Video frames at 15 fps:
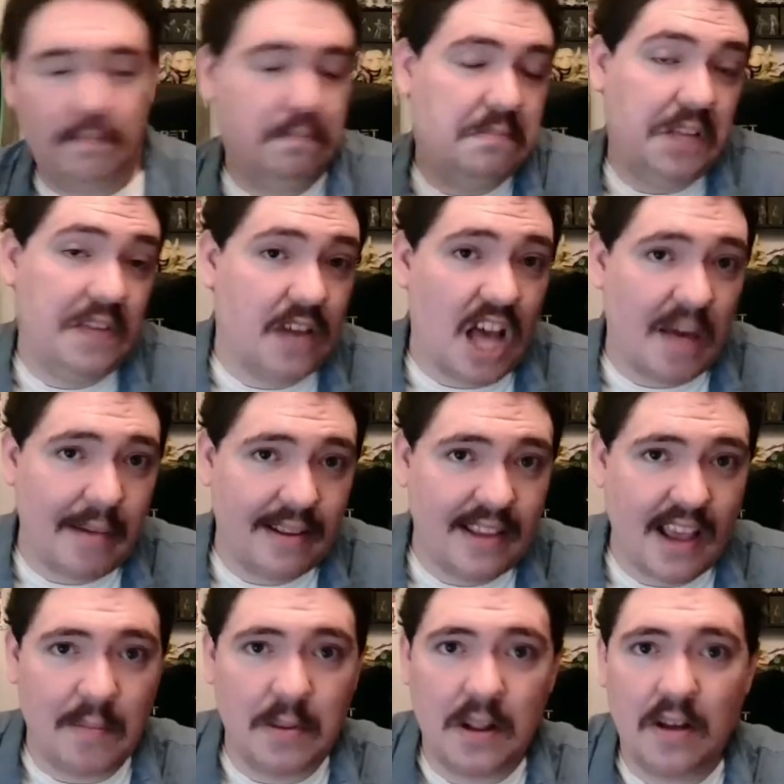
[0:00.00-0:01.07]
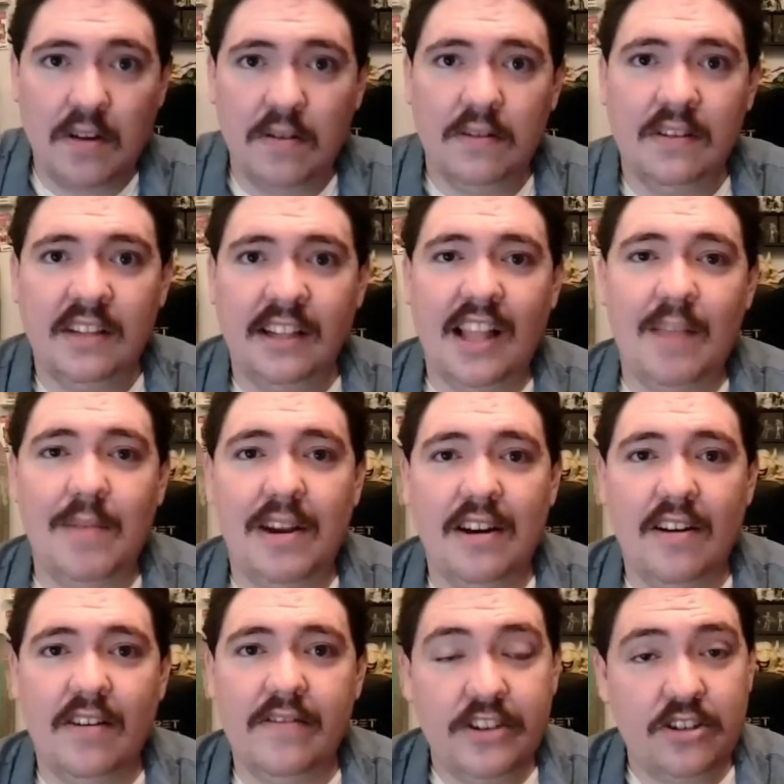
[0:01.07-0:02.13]
leave a comment down below. Let me
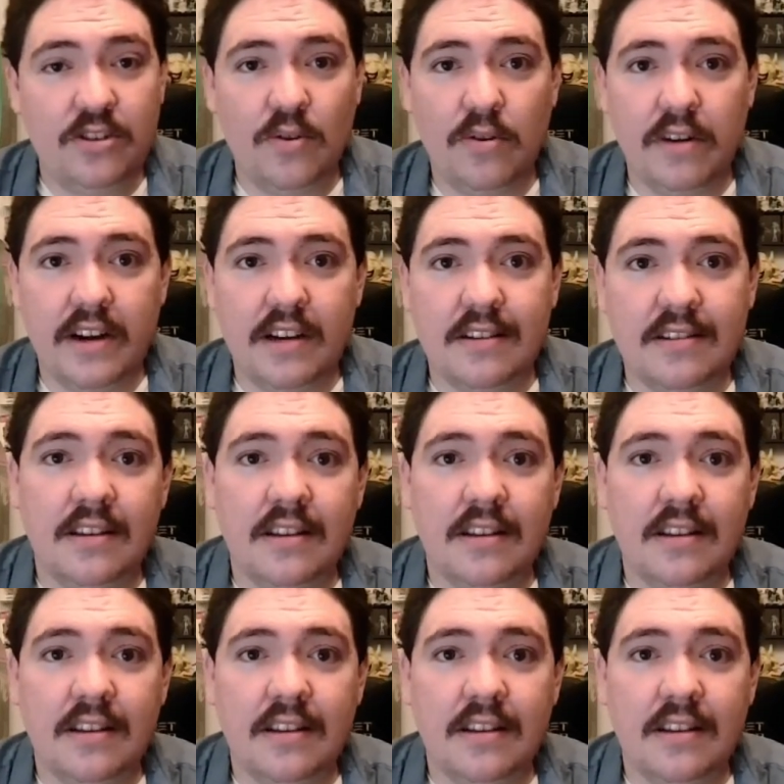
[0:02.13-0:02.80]
know your stories.